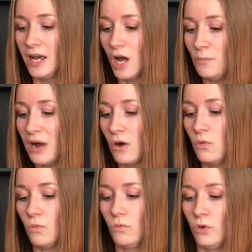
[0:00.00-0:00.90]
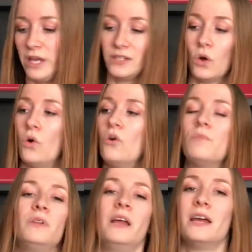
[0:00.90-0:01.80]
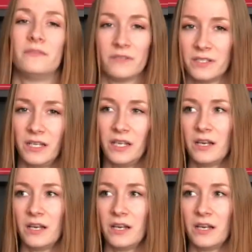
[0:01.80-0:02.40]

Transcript: about his whole plan for SIGI